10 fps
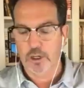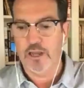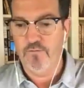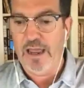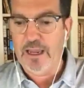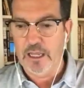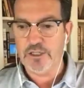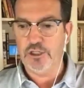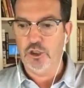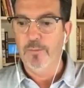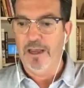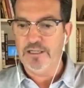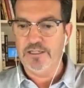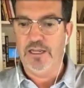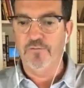at Vegas, you may
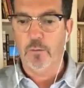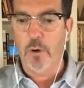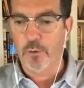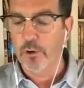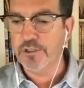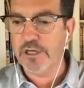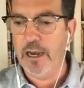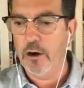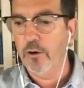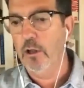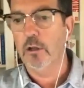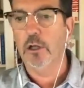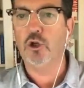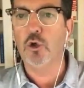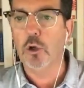see from a bird's eye aerial on
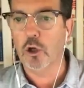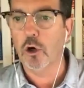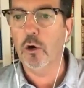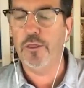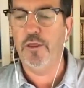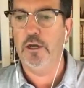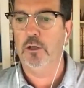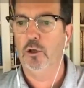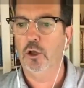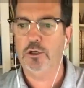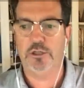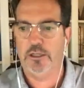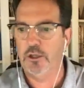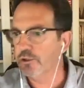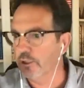Google Earth that it looks like
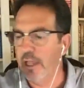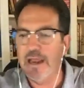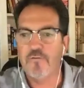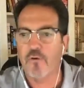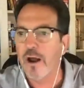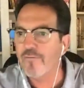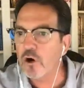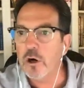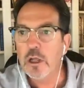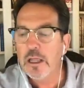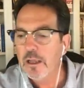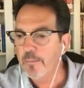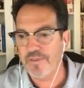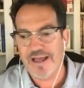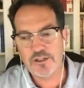there's land forever,
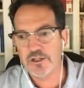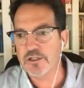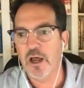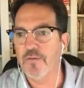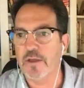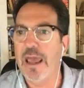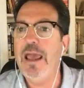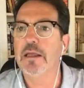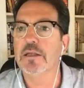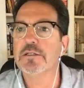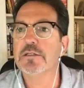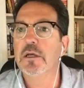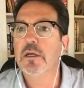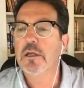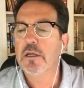but that's just not the case.
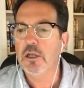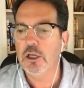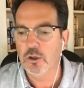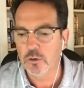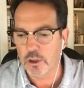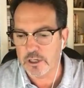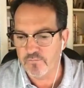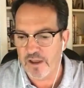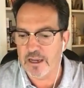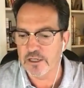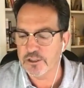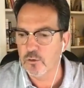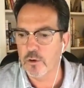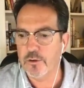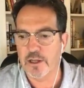You look at Vegas and
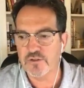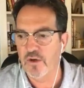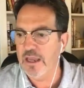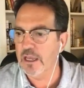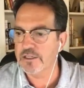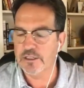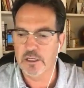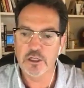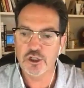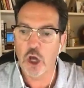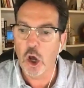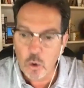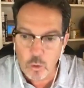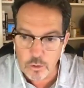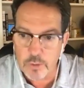North Las Vegas, and it's
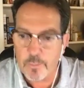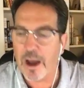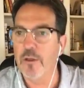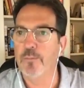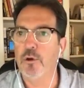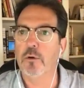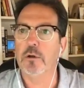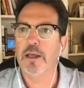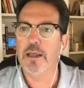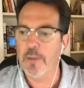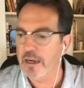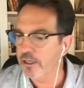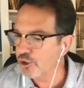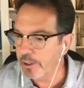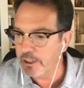owned by the Bureau of Land
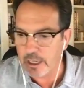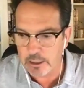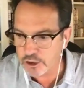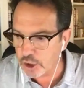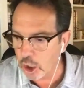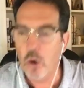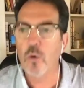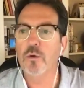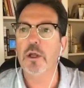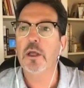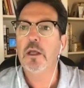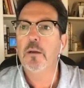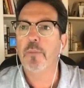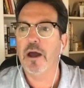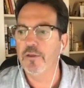Management and it's owned
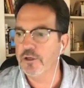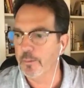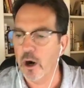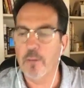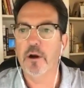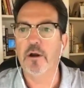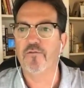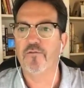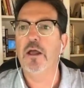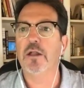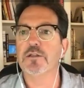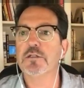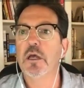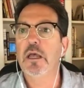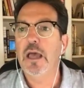by the Department of
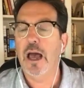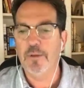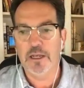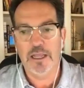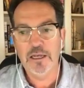Defense. I mean, it